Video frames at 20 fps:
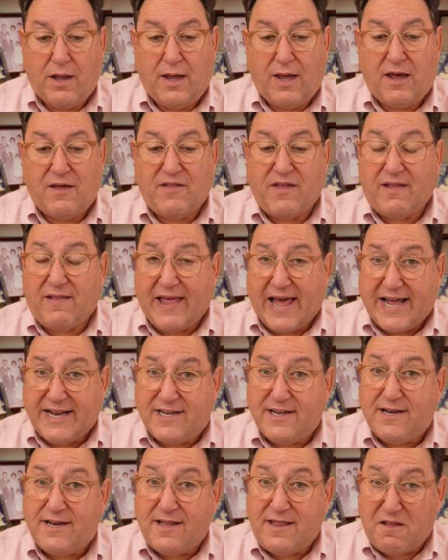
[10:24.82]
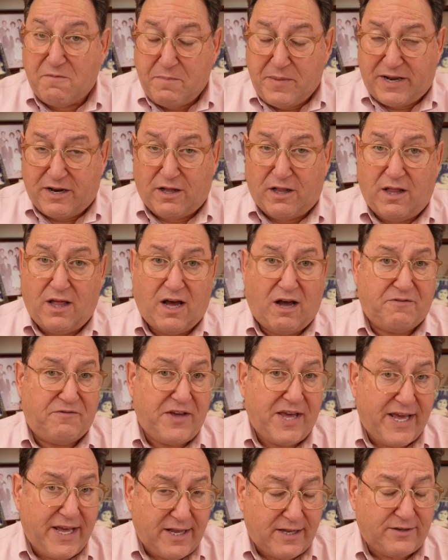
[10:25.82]
And they landed in the middle of
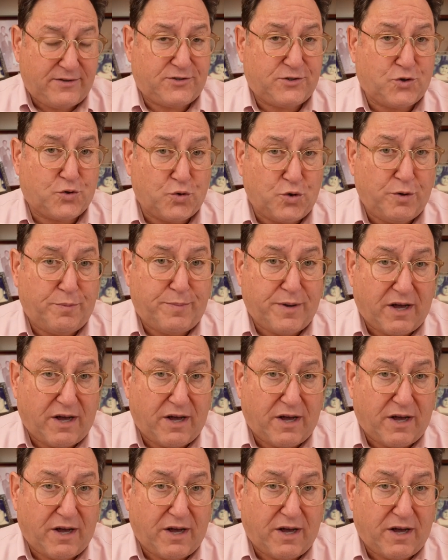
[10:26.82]
his group